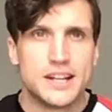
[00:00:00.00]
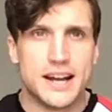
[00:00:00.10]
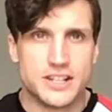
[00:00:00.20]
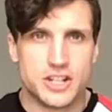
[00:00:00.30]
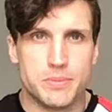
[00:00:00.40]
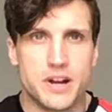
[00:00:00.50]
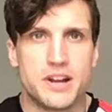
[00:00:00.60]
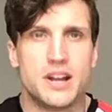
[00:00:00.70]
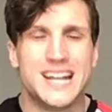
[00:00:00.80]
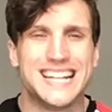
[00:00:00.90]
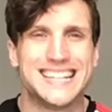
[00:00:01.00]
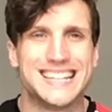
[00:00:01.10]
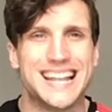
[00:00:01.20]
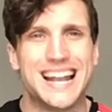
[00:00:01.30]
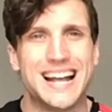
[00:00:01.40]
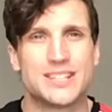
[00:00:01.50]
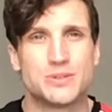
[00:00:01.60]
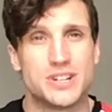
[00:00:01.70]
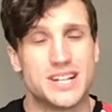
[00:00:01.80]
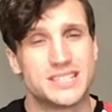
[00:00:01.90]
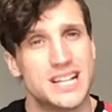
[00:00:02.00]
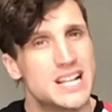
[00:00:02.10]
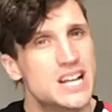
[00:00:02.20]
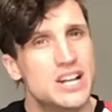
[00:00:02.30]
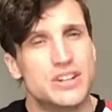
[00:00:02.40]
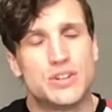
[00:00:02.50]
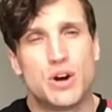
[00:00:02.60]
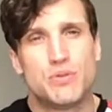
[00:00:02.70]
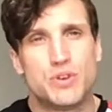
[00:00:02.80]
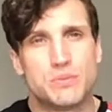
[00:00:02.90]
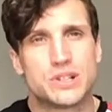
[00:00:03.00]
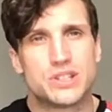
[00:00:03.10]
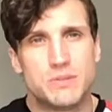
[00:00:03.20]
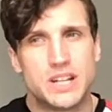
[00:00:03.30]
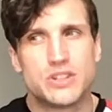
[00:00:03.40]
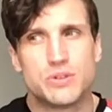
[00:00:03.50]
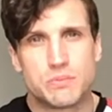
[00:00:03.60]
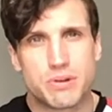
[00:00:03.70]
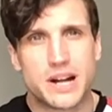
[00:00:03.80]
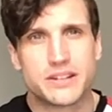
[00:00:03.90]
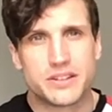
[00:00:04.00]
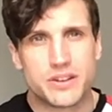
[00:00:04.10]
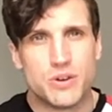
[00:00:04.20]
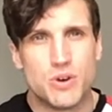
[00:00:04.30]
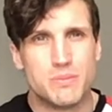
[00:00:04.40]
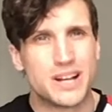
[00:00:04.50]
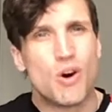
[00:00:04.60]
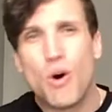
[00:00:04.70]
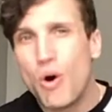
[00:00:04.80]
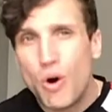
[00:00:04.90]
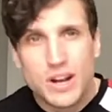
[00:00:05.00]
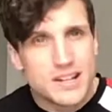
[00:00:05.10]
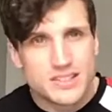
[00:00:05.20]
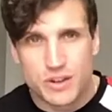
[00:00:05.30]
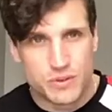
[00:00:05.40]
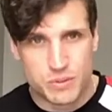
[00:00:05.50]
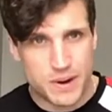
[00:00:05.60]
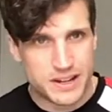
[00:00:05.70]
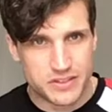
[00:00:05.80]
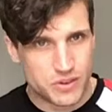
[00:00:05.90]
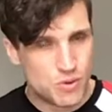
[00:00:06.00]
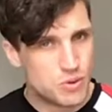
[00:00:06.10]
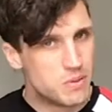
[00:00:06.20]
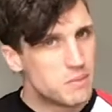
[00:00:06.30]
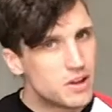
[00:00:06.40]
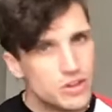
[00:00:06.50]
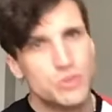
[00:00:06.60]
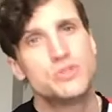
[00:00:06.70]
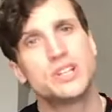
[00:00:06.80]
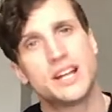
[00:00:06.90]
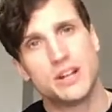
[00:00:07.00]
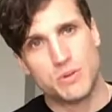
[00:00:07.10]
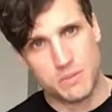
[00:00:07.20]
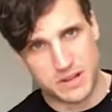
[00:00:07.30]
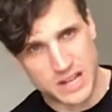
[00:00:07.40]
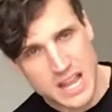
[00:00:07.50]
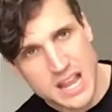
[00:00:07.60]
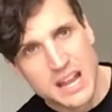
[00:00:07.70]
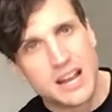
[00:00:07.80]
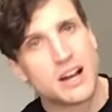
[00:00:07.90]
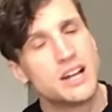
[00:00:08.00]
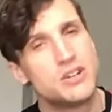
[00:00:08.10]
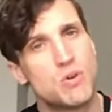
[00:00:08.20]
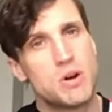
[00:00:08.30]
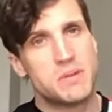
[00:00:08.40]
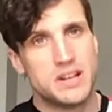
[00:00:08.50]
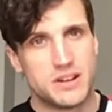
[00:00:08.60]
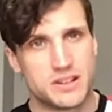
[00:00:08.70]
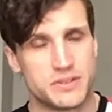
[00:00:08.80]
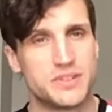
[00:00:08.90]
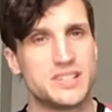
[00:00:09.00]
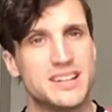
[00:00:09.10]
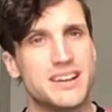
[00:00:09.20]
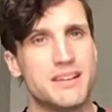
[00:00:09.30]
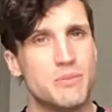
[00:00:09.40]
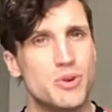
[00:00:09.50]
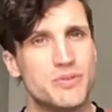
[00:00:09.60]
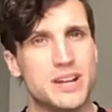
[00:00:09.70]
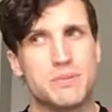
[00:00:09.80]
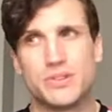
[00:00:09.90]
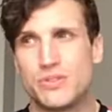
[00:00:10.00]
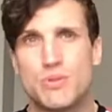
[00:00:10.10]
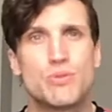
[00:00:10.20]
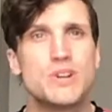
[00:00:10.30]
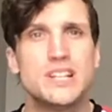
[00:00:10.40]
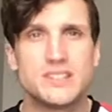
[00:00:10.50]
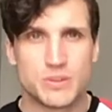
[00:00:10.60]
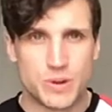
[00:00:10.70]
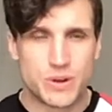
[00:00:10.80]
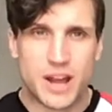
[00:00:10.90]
Catch your breath. That last one, guys. Tough one, but something that you can practice at home. Like all this stuff you can practice at home. I'm not using any equipment. Like, I know I'm here to facilitate and motivate, but there's no reason why you